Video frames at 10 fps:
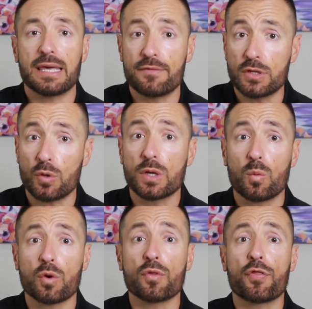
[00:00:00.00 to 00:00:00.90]
even though he
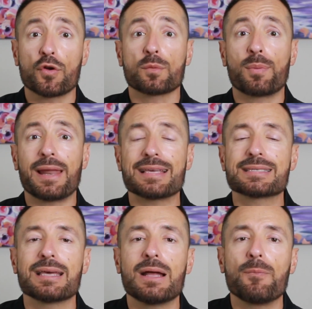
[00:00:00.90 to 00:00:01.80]
won third
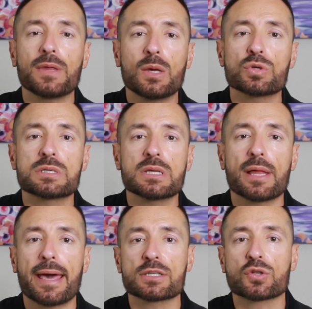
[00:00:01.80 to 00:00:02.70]
place, he was
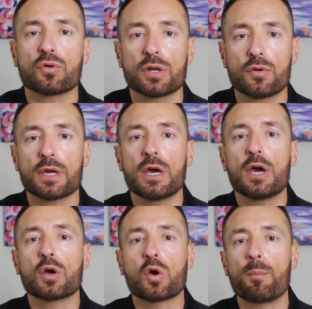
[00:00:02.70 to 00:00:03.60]
still extraordinary
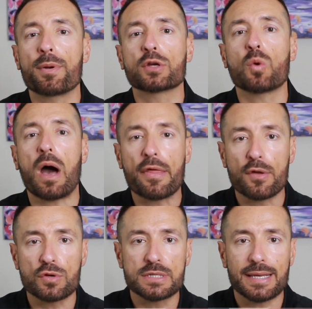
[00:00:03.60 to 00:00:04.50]
compared to
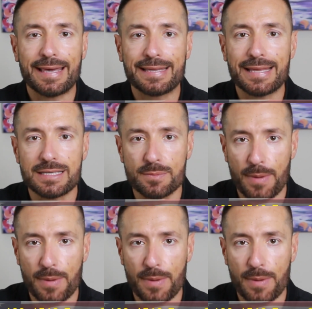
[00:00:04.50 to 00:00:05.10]
others in that